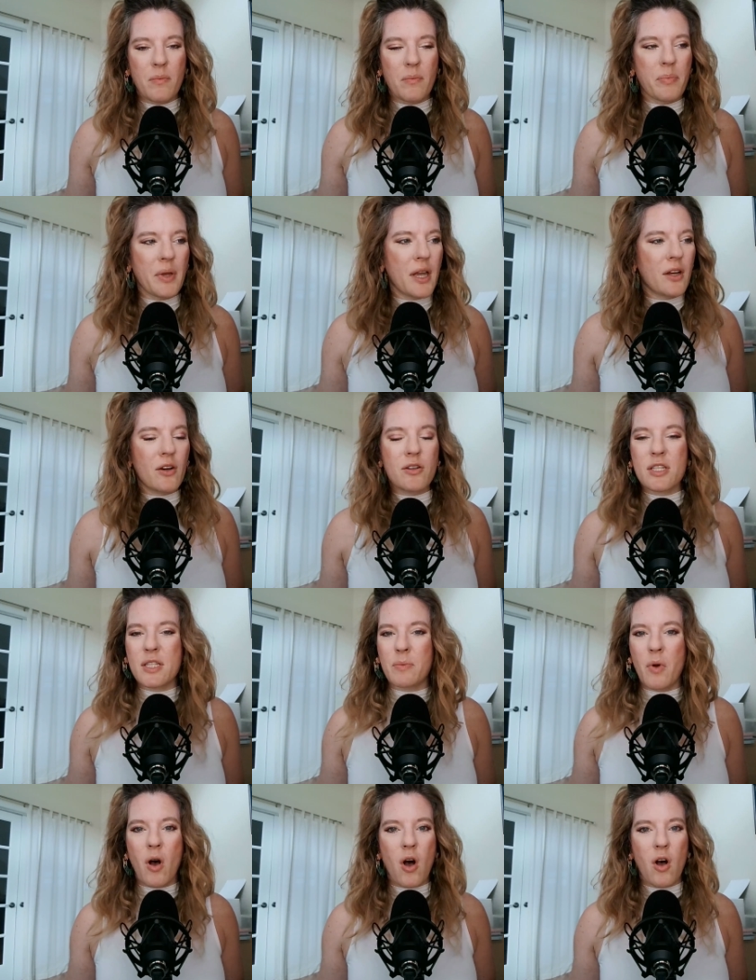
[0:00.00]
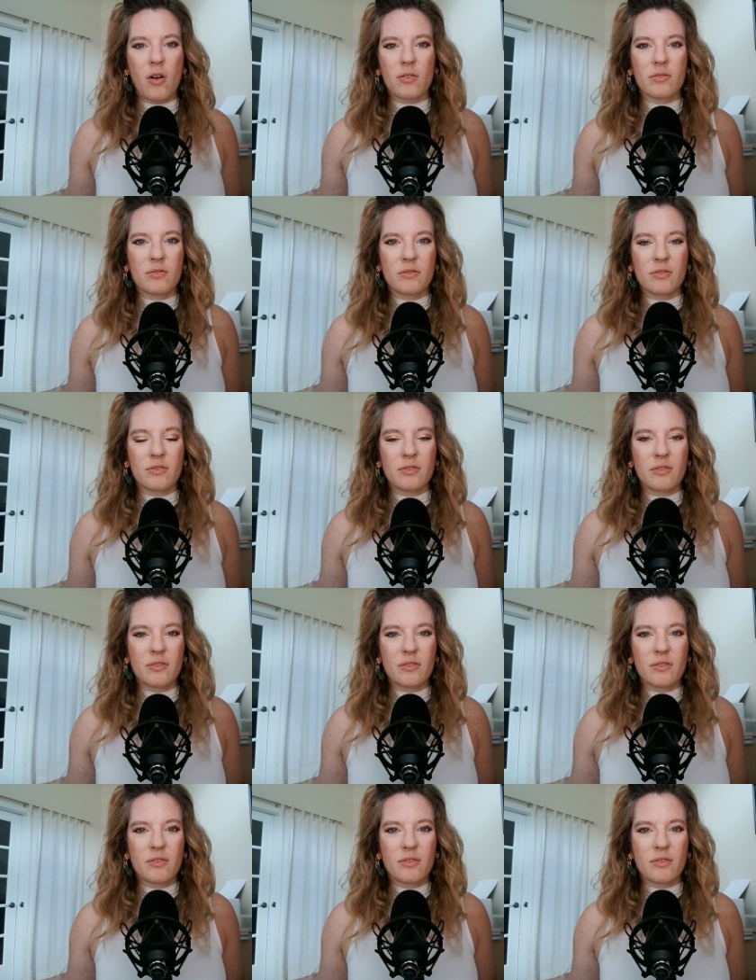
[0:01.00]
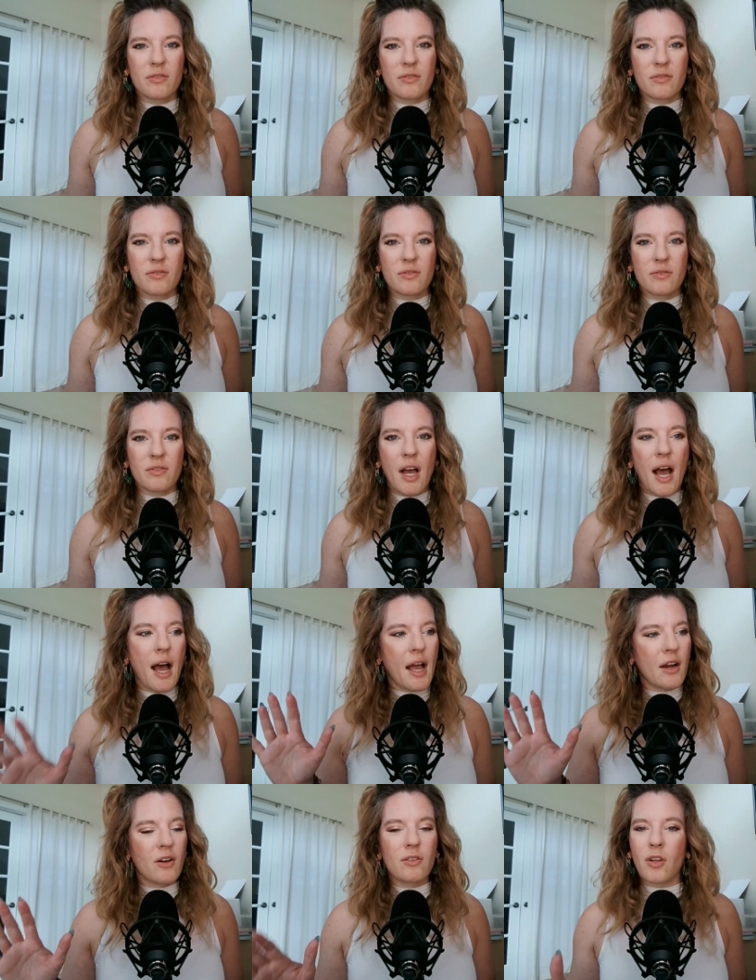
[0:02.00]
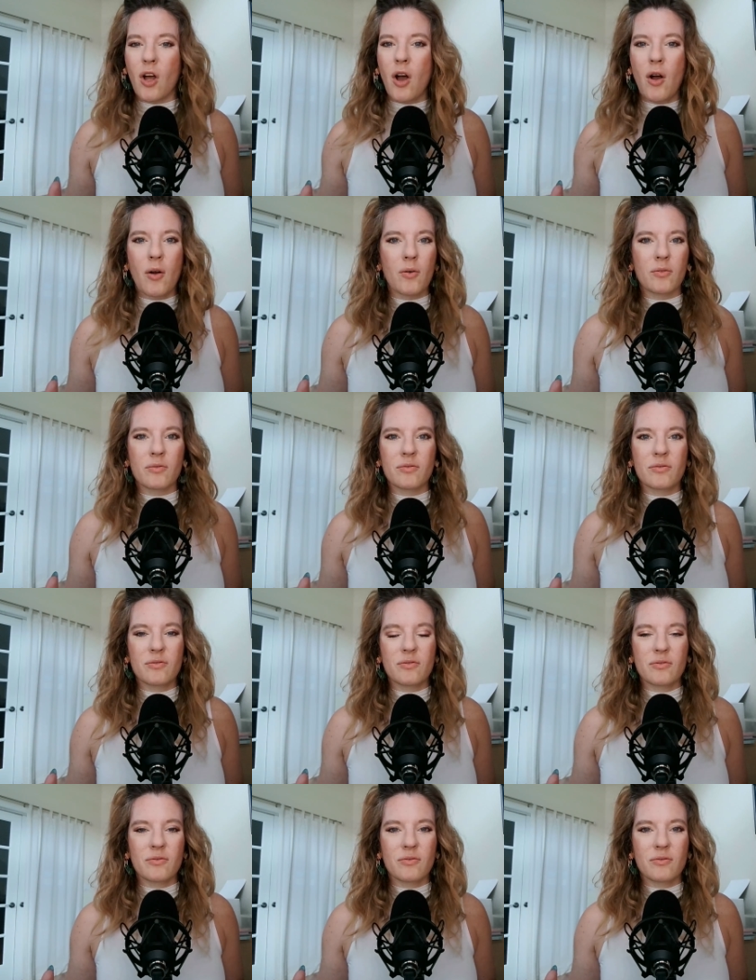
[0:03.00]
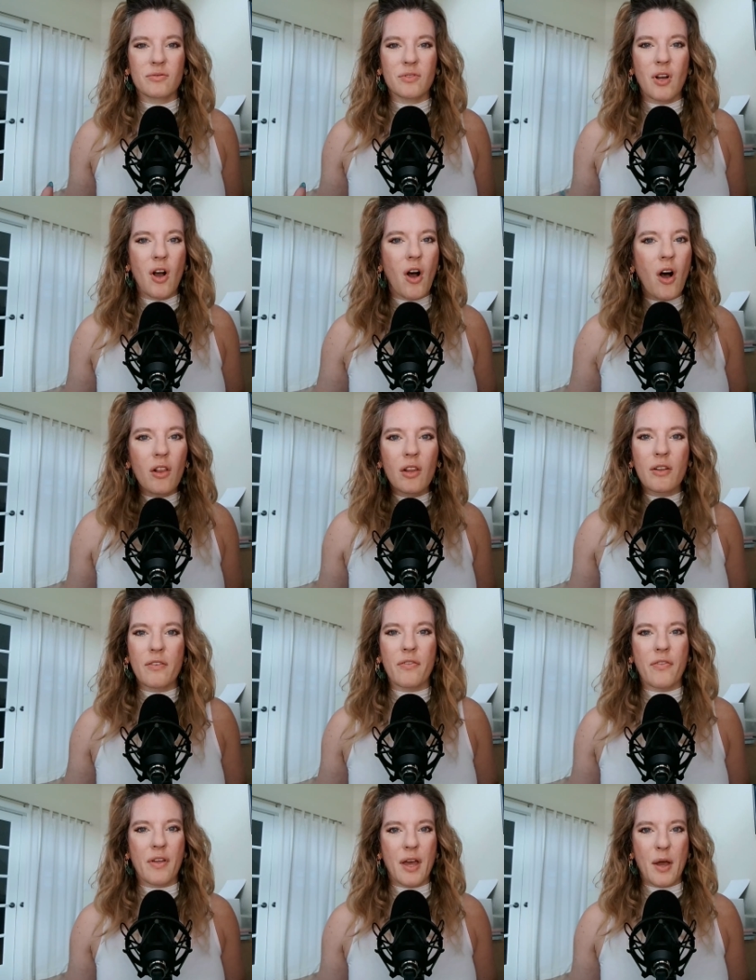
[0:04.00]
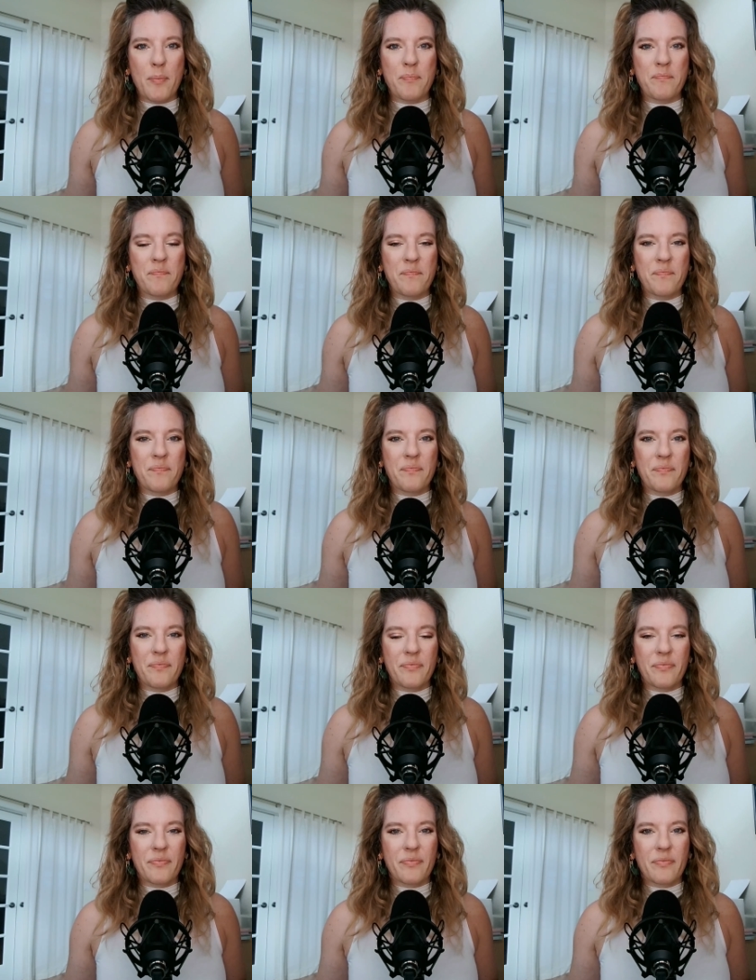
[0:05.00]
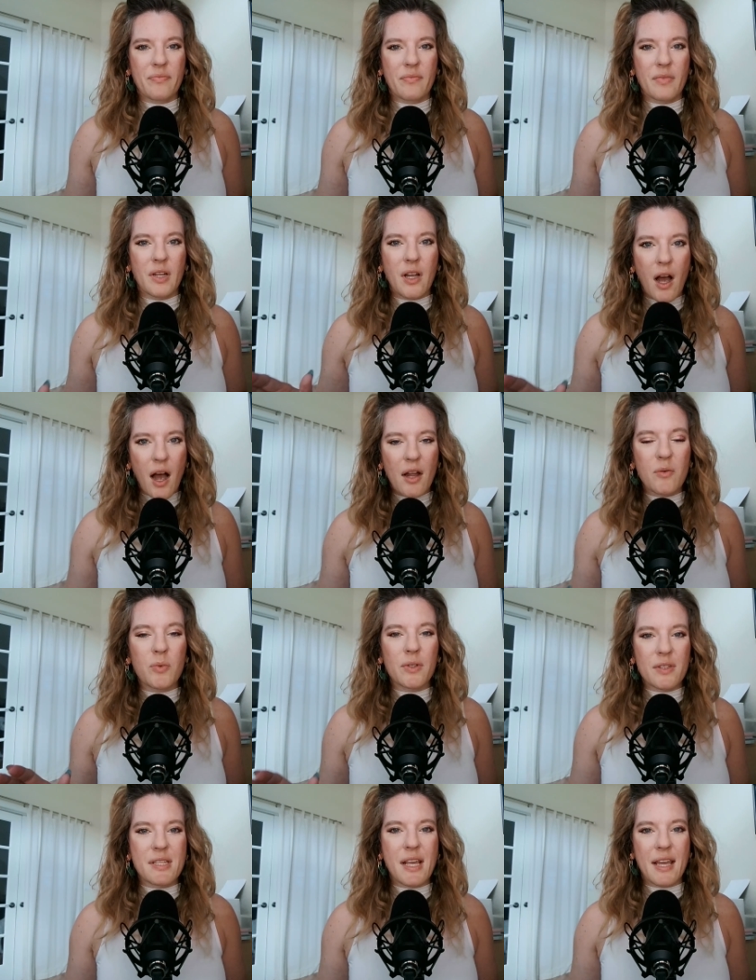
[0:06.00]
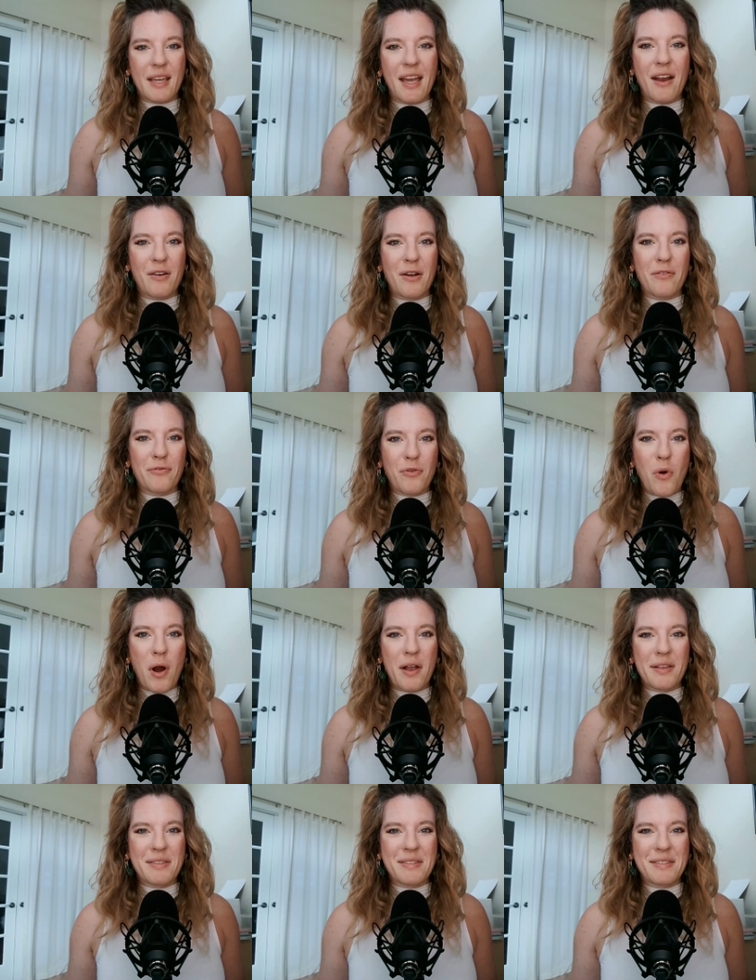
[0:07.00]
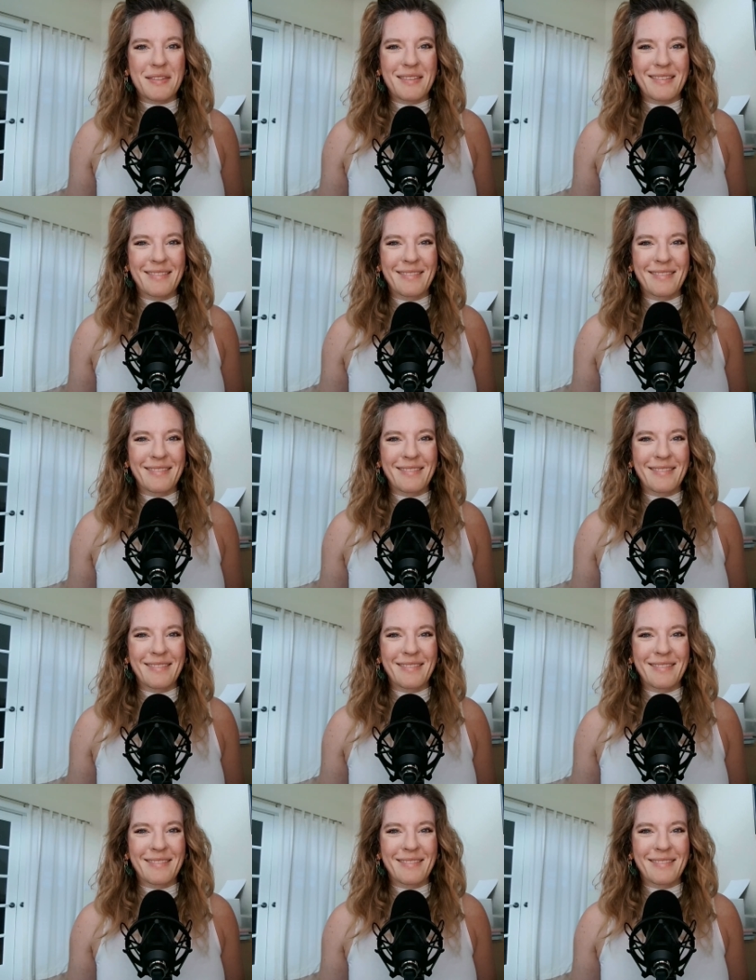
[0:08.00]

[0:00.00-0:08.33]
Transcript: big or small, high or low, all of them, God will take care of for us.